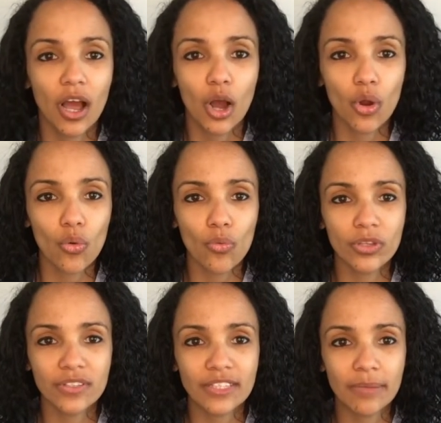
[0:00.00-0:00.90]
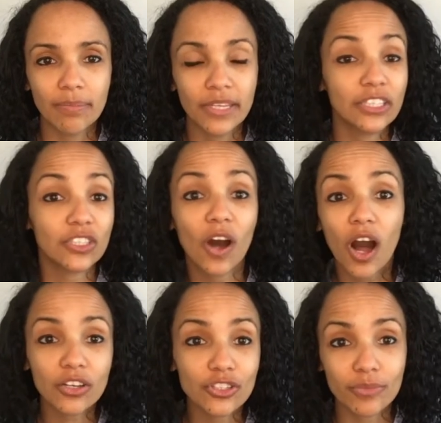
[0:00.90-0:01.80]
who would simply
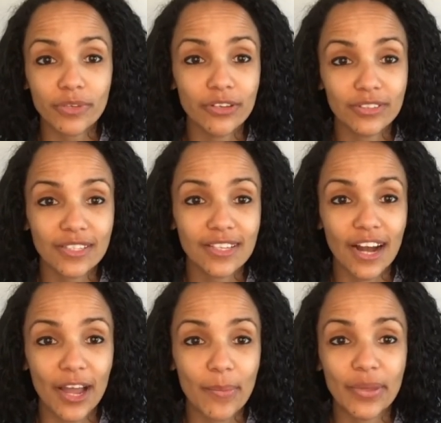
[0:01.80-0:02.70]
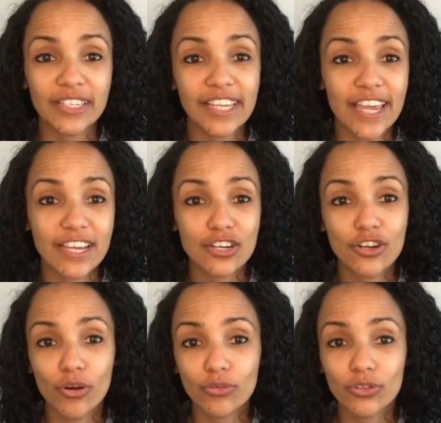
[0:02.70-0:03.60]
talk to me on Skype and take
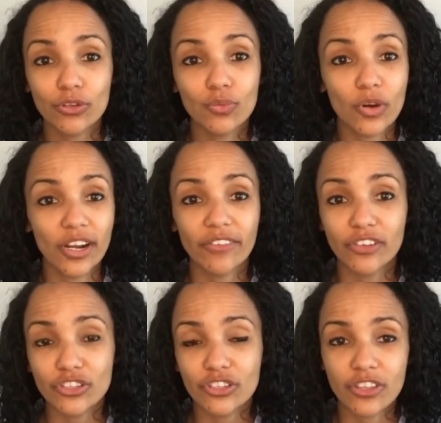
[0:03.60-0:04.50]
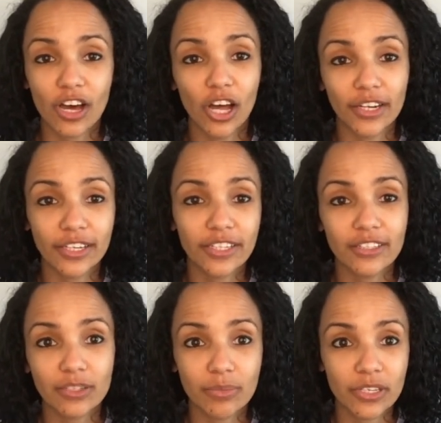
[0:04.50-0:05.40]
notes on whatever she thought
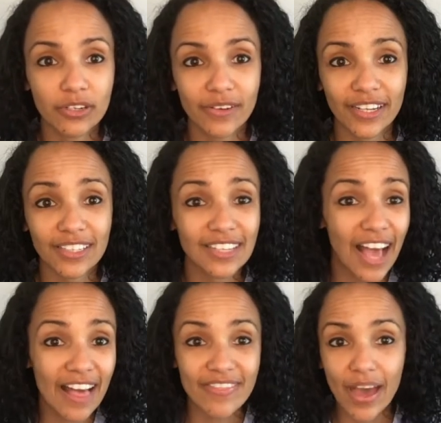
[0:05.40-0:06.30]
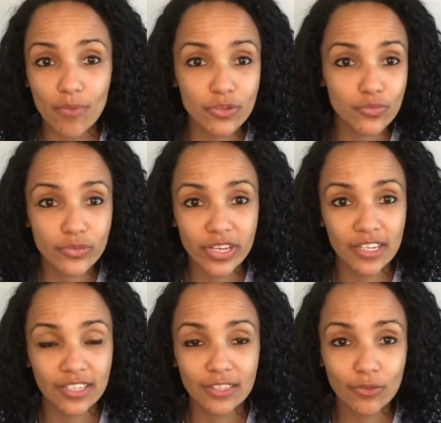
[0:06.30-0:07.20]
needed to be corrected. That was
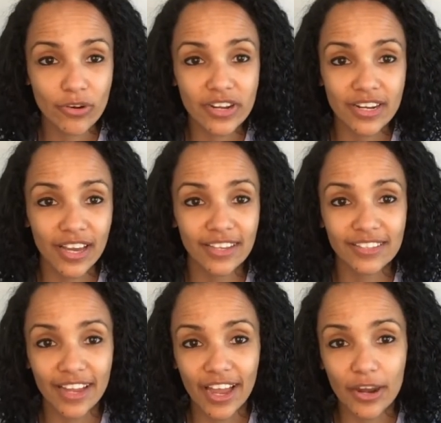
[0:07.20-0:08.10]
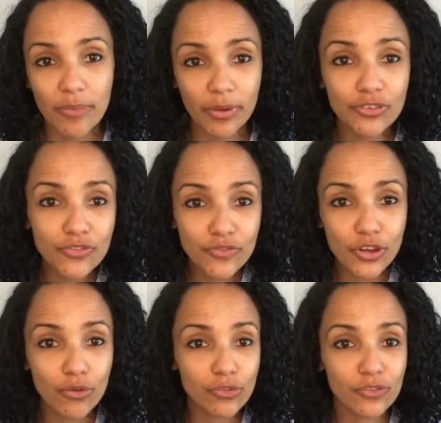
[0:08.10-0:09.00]
really disorganized. I had a bunch of
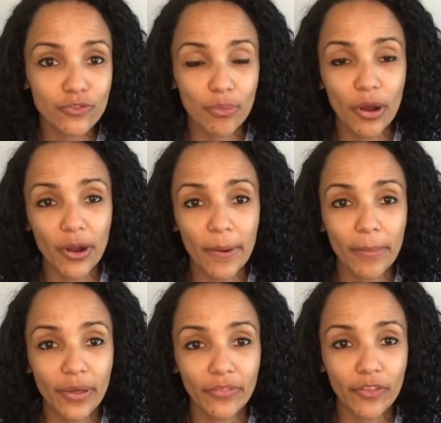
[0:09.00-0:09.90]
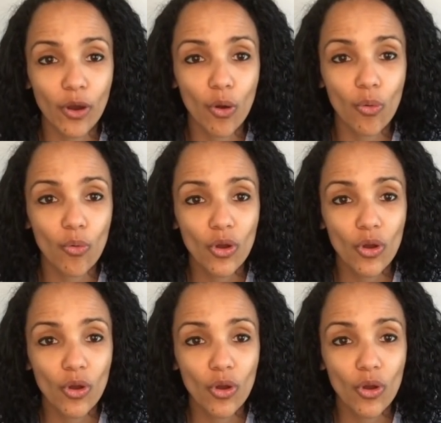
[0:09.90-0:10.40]
notes from her, but no